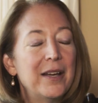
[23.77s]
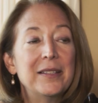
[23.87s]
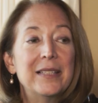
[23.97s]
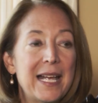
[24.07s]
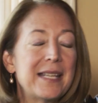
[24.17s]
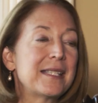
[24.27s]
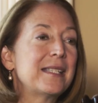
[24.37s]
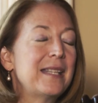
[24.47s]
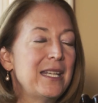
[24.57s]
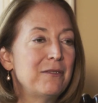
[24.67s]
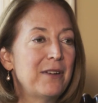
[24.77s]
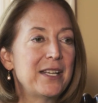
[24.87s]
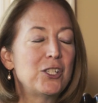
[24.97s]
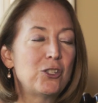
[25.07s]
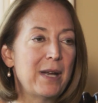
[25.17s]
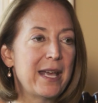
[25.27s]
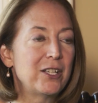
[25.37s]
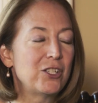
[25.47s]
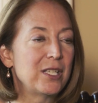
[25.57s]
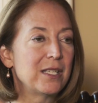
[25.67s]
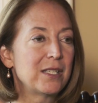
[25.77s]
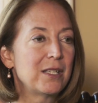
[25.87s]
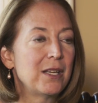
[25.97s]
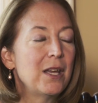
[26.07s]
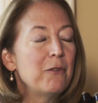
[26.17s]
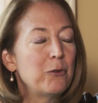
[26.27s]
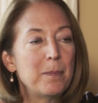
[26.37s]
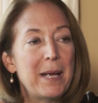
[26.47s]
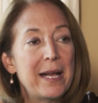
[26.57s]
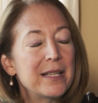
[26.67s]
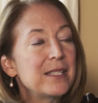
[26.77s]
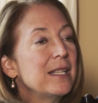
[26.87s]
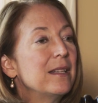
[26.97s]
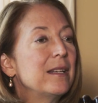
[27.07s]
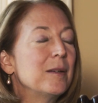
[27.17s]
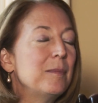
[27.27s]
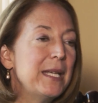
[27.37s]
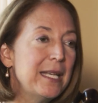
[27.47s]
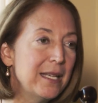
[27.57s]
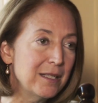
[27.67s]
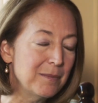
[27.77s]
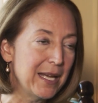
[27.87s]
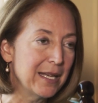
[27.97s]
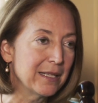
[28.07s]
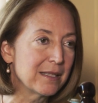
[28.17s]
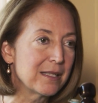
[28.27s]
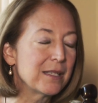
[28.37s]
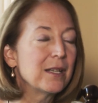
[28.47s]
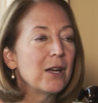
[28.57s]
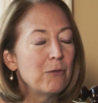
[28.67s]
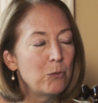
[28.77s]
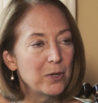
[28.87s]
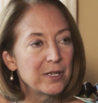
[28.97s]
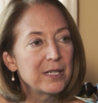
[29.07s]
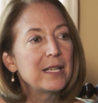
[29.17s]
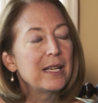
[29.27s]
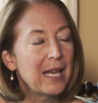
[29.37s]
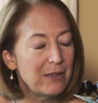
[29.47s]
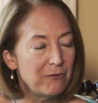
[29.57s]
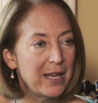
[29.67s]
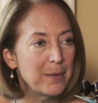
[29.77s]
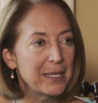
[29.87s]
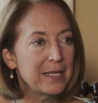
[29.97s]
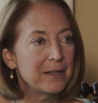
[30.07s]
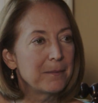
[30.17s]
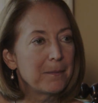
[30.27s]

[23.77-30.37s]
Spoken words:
unless they devise strategies for balancing the competing demands of work and family.